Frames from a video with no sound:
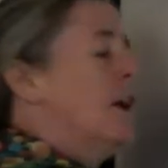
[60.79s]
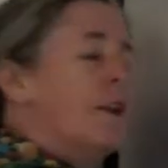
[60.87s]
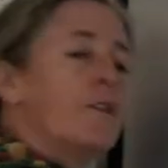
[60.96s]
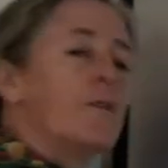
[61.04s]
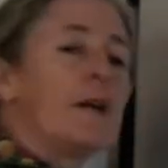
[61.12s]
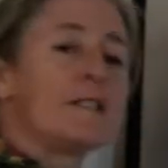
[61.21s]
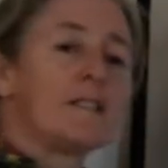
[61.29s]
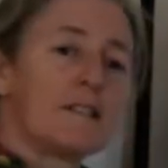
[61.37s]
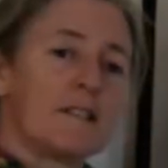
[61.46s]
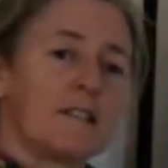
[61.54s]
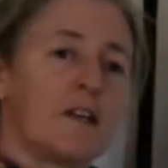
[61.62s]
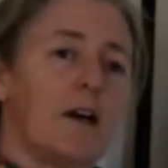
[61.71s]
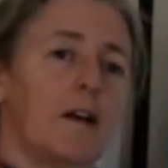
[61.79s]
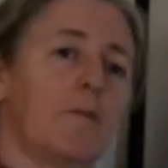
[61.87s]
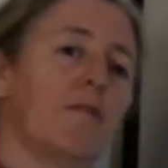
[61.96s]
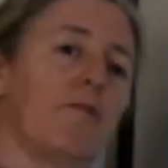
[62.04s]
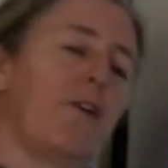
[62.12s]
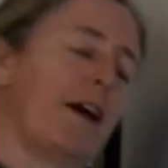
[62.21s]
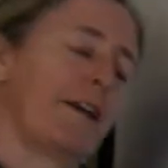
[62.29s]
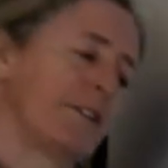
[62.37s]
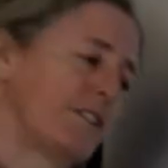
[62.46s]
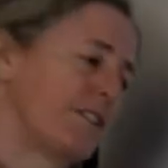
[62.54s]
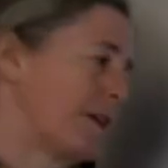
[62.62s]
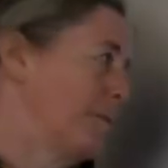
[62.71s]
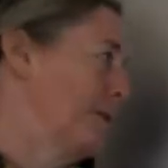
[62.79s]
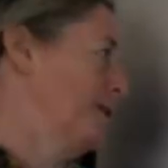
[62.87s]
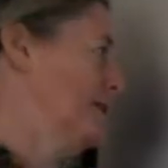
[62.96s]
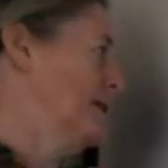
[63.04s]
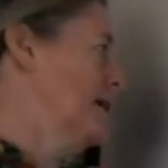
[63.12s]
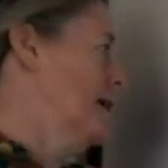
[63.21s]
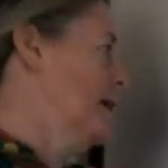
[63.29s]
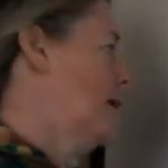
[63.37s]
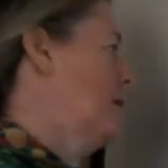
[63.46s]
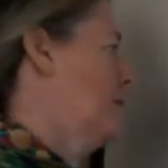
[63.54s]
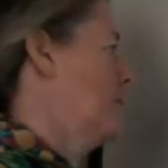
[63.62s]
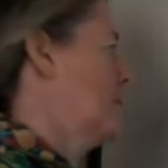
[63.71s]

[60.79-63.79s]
The rest of the time, the finer sediment um,